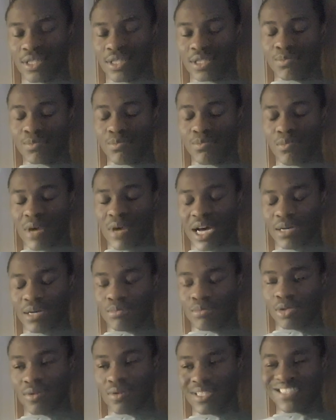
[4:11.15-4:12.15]

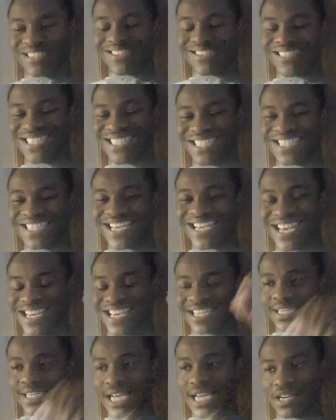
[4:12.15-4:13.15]
mind blowing. It's
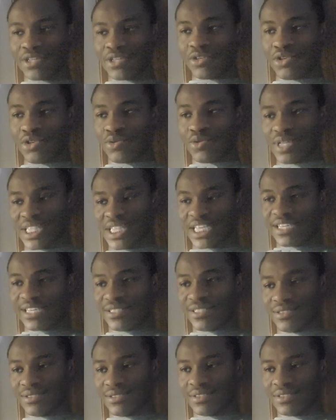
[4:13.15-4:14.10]
insane how you're doing that.